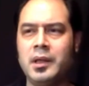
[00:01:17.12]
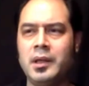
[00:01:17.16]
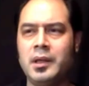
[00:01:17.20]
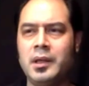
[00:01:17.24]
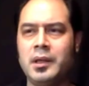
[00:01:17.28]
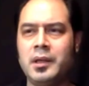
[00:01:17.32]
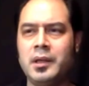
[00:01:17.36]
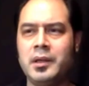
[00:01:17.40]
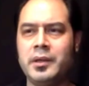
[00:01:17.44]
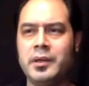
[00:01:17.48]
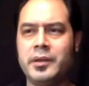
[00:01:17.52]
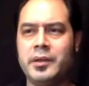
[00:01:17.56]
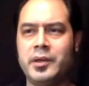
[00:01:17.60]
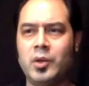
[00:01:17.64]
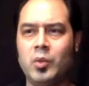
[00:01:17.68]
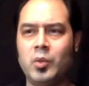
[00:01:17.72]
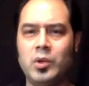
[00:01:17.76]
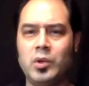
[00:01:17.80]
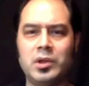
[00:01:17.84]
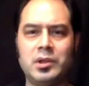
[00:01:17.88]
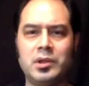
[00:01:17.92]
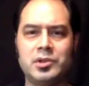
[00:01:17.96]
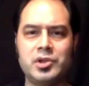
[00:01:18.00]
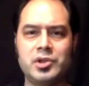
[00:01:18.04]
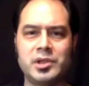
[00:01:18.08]
that
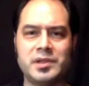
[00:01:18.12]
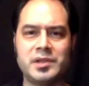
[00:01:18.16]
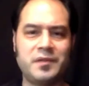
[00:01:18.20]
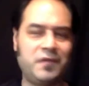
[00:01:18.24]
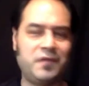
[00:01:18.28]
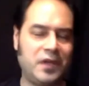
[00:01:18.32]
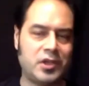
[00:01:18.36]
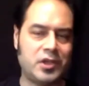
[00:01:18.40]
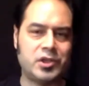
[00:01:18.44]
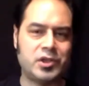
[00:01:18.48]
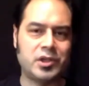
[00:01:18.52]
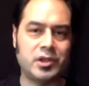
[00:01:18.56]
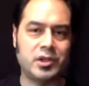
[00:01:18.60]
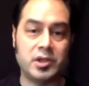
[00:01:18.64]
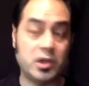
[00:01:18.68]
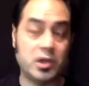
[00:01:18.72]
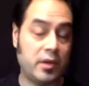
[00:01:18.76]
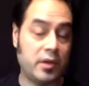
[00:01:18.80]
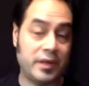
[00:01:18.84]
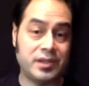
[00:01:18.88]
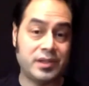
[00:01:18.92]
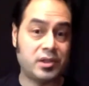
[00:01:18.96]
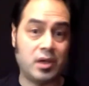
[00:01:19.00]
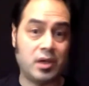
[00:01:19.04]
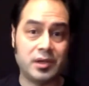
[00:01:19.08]
will just feature,
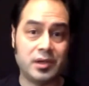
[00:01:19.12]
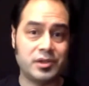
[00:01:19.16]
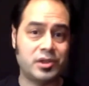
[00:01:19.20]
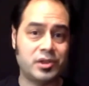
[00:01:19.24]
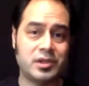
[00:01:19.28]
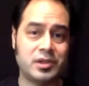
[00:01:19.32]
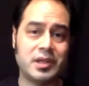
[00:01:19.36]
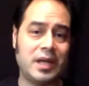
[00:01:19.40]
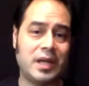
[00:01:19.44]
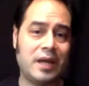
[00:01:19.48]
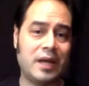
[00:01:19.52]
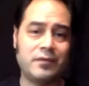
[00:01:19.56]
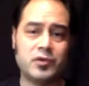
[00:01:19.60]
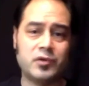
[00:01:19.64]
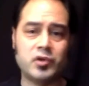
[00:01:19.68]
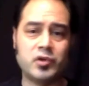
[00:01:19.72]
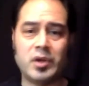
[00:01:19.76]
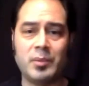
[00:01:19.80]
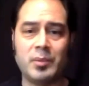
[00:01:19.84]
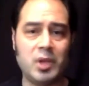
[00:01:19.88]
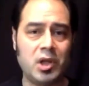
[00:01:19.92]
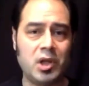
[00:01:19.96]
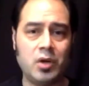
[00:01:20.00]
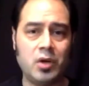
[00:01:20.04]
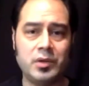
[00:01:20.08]
this song is just going to have
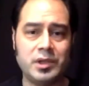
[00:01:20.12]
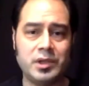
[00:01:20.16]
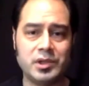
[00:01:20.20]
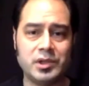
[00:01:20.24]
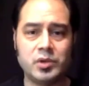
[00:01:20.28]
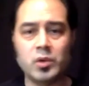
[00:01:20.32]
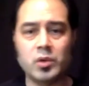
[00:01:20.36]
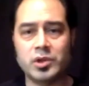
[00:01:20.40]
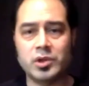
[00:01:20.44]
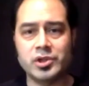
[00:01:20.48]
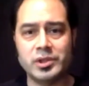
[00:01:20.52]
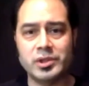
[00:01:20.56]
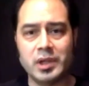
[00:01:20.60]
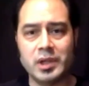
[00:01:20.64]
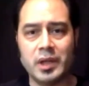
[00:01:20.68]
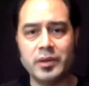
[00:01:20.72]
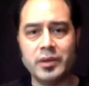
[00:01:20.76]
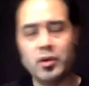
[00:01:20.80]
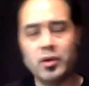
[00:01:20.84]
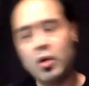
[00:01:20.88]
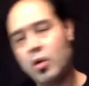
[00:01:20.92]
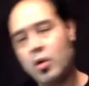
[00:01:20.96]
tremolo and distortion on the